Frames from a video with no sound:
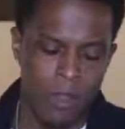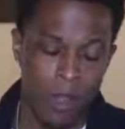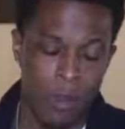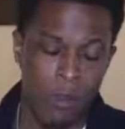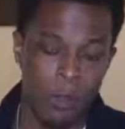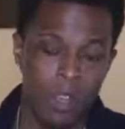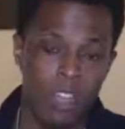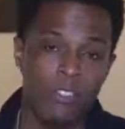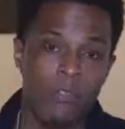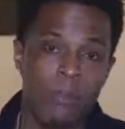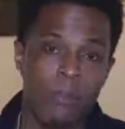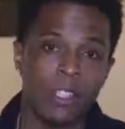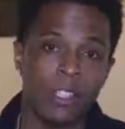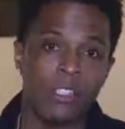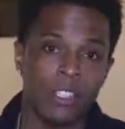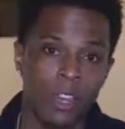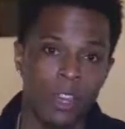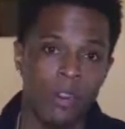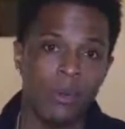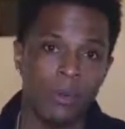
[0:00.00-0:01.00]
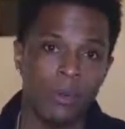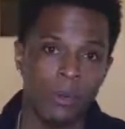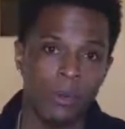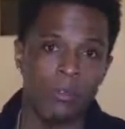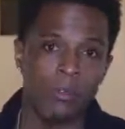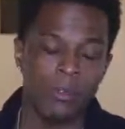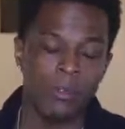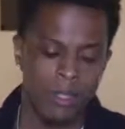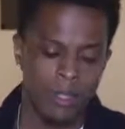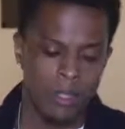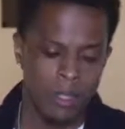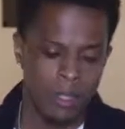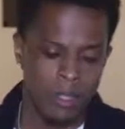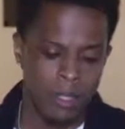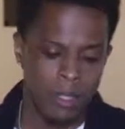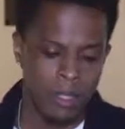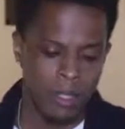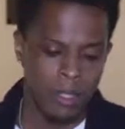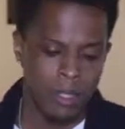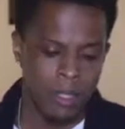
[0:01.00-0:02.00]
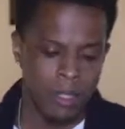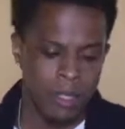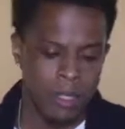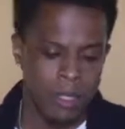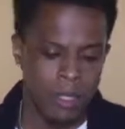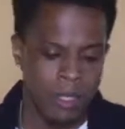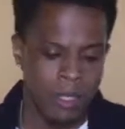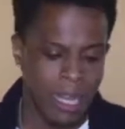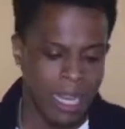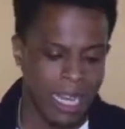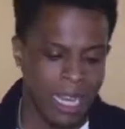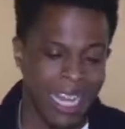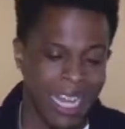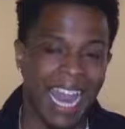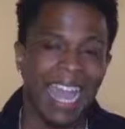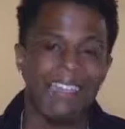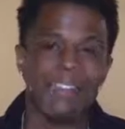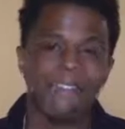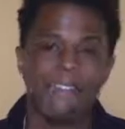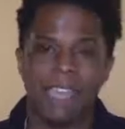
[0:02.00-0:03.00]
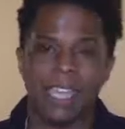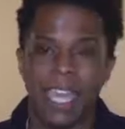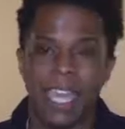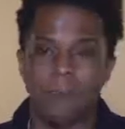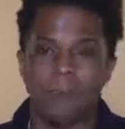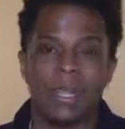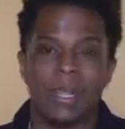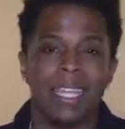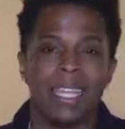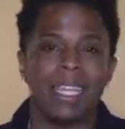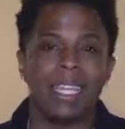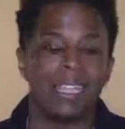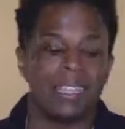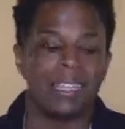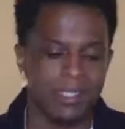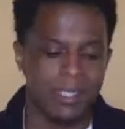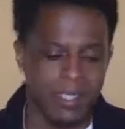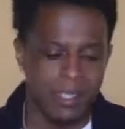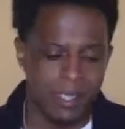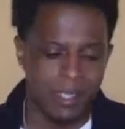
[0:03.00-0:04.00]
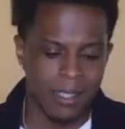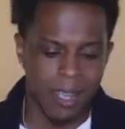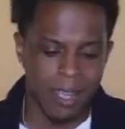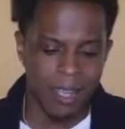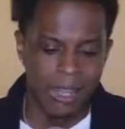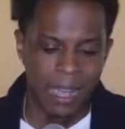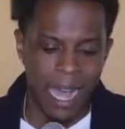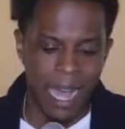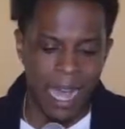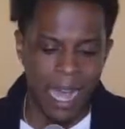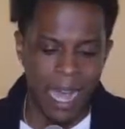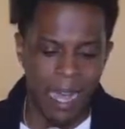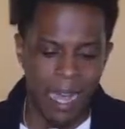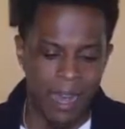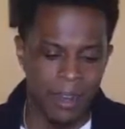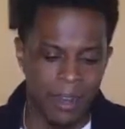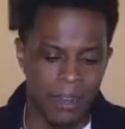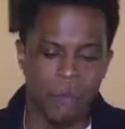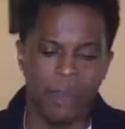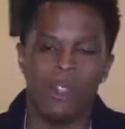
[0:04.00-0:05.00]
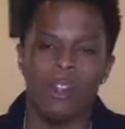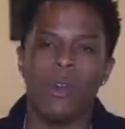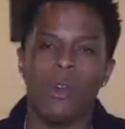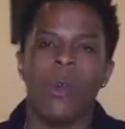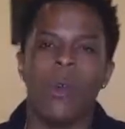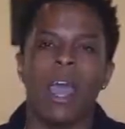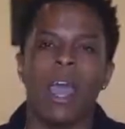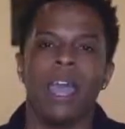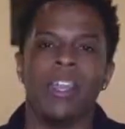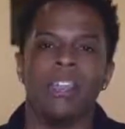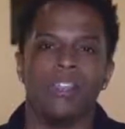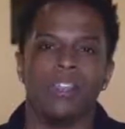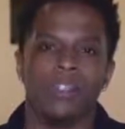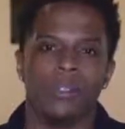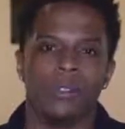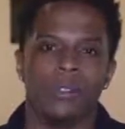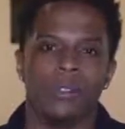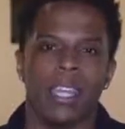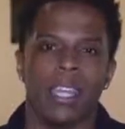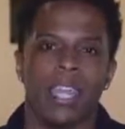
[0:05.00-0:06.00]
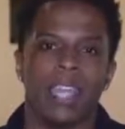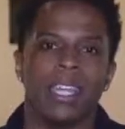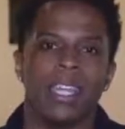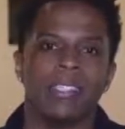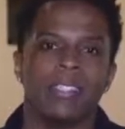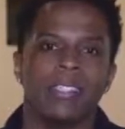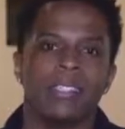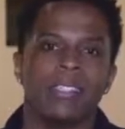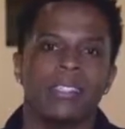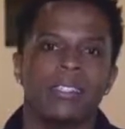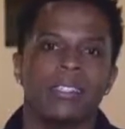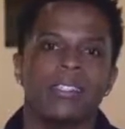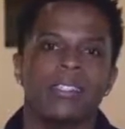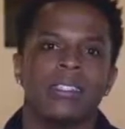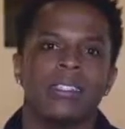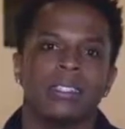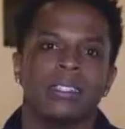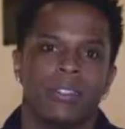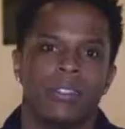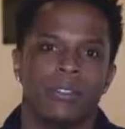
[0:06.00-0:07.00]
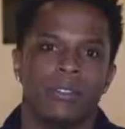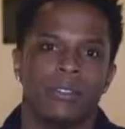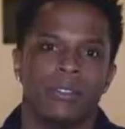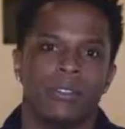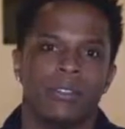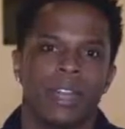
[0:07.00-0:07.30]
We've been told a life that pleases God requires an extensive,